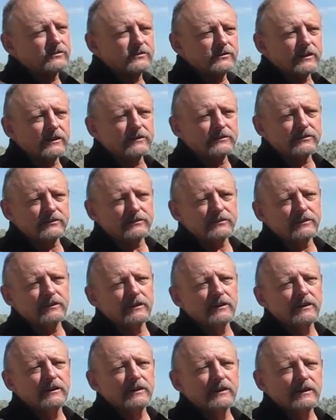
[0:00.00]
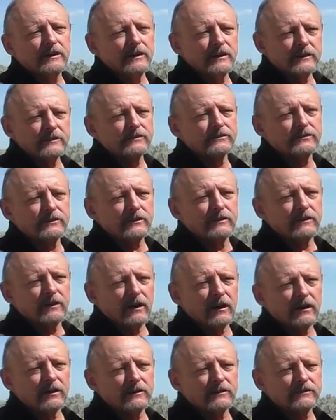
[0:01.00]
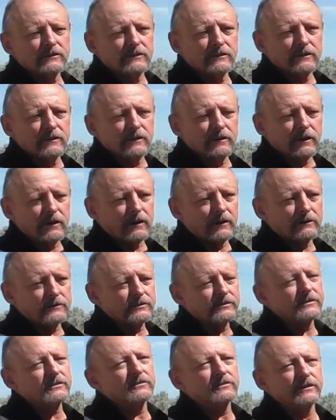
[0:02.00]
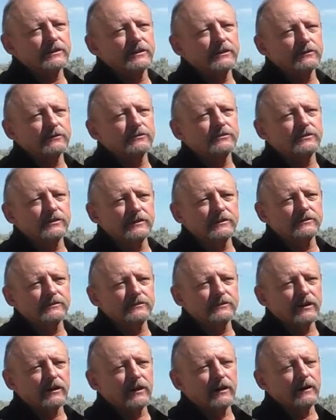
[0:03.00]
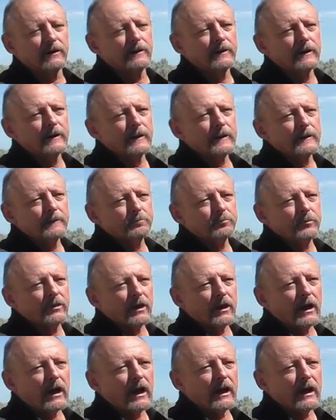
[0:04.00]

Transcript: six is uh, uh, six liters is the the